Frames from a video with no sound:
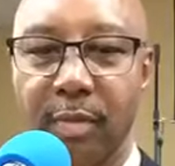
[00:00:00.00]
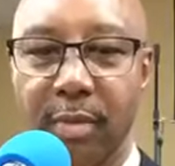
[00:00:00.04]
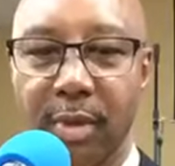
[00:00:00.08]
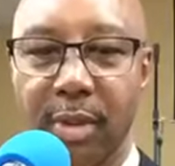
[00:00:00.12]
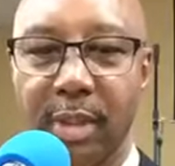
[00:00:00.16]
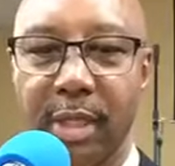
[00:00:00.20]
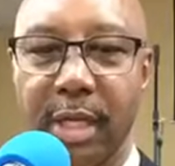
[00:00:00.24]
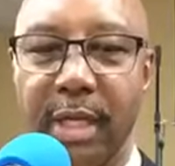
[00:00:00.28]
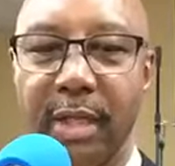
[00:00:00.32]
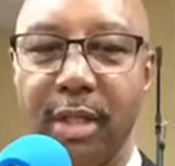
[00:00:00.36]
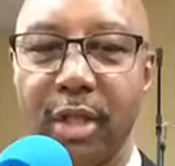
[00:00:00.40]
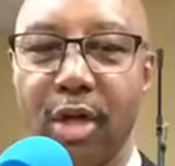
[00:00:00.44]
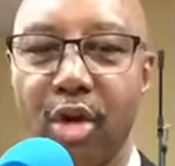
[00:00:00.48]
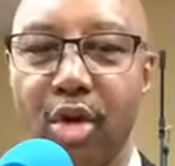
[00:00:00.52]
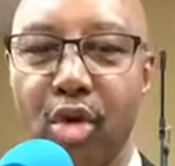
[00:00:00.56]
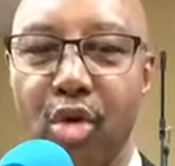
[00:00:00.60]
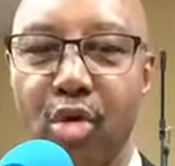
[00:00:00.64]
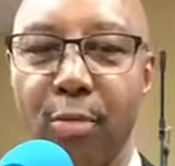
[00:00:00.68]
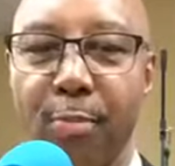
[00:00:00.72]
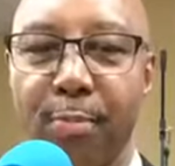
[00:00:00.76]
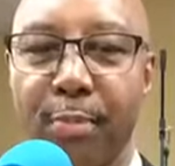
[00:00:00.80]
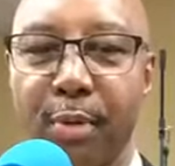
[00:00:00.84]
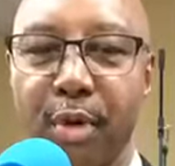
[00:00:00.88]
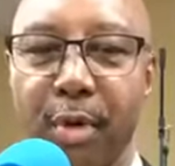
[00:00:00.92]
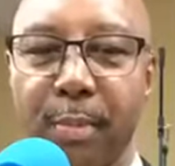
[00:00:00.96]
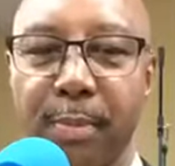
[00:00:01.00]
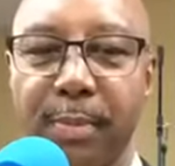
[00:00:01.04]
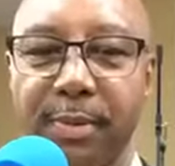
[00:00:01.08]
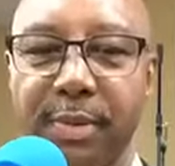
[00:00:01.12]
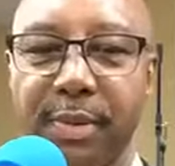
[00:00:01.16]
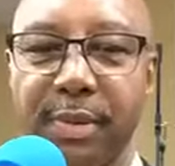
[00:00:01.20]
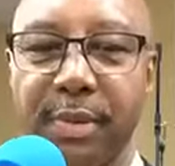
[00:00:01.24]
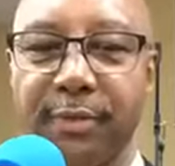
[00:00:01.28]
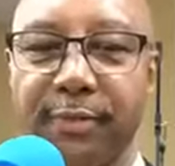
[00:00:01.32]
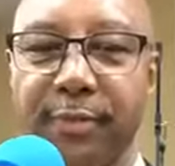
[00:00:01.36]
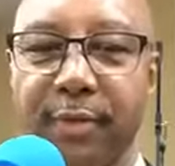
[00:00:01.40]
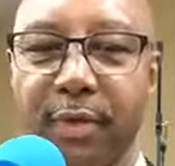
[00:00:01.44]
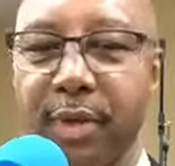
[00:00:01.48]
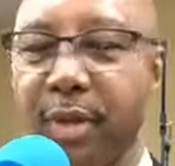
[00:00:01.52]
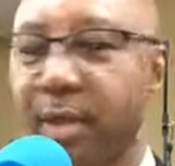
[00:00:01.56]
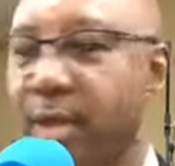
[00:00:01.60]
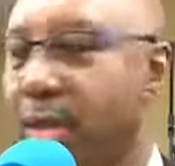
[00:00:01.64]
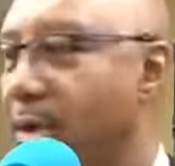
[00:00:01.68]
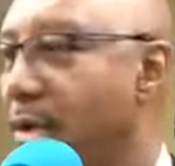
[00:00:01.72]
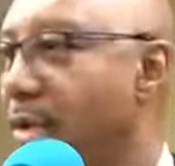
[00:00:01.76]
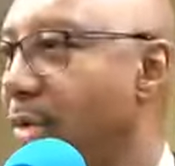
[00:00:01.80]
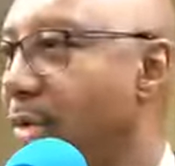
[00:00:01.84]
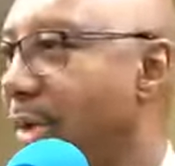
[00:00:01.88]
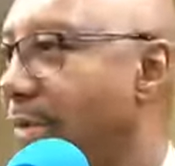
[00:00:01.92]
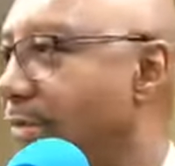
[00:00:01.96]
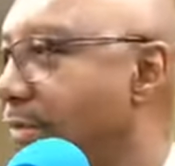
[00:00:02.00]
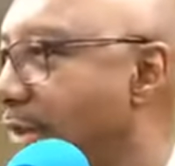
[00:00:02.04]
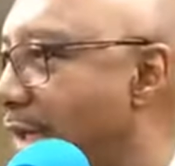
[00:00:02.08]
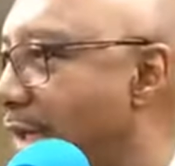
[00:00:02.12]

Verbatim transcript: Okay, the whole purpose is for the glory him. of